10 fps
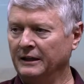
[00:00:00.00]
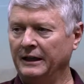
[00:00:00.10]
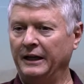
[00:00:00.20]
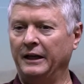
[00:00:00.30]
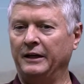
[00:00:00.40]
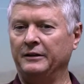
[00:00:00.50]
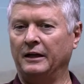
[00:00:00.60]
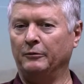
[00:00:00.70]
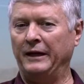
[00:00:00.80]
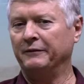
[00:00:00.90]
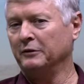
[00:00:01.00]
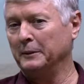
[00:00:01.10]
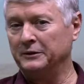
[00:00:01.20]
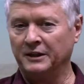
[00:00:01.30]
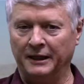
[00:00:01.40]
And we have a little
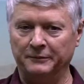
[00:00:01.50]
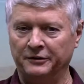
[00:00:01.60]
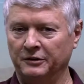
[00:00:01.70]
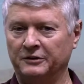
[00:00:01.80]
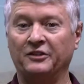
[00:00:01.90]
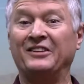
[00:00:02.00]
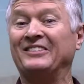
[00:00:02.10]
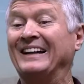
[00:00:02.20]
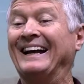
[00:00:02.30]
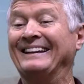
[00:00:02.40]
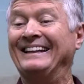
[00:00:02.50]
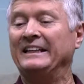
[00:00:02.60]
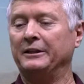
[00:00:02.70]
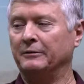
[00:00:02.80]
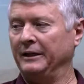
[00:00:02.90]
bit of time to do it because it's not
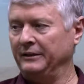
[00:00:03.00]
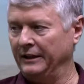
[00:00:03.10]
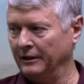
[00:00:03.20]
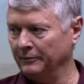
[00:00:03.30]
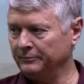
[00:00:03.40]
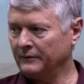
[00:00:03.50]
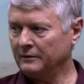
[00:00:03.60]
leaking right now.